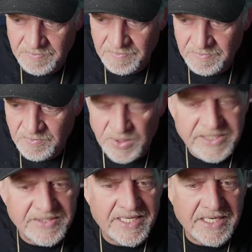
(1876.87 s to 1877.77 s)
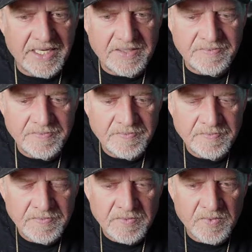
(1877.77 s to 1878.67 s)
What did they get?
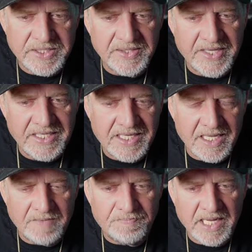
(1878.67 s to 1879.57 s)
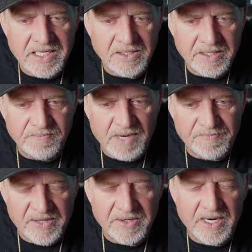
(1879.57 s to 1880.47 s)
What did they get by killing my
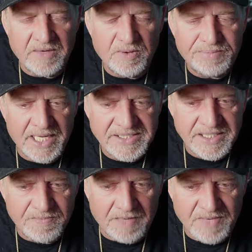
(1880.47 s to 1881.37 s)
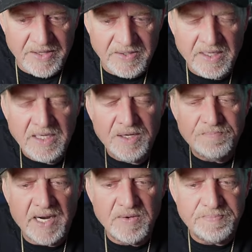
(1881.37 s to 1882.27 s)
mother and replacing my mother
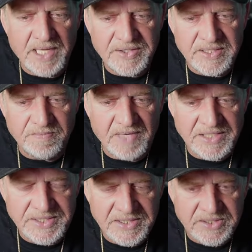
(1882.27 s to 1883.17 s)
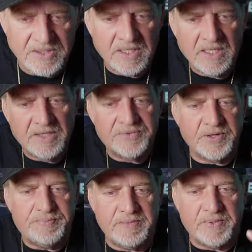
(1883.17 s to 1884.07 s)
by replacing my sister? 3
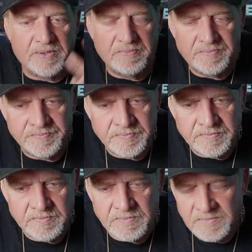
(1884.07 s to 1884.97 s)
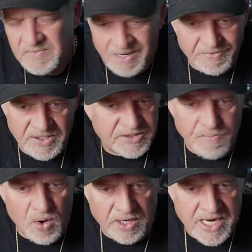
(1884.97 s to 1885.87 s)
people. I mean, there's
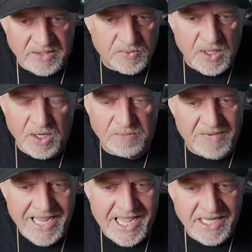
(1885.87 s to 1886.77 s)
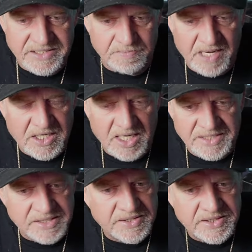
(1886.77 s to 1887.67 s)
more down the road, my aunts and my
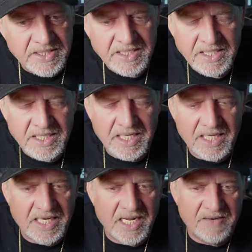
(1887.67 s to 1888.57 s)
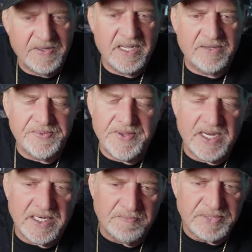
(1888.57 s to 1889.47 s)
cousins and every other
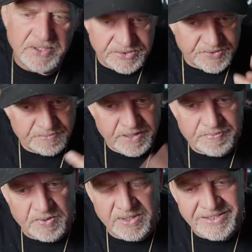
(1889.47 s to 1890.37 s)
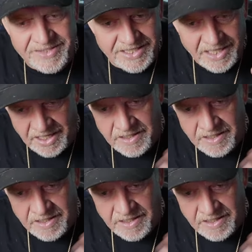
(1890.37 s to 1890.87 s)
thing. But those 3 people, what did they get?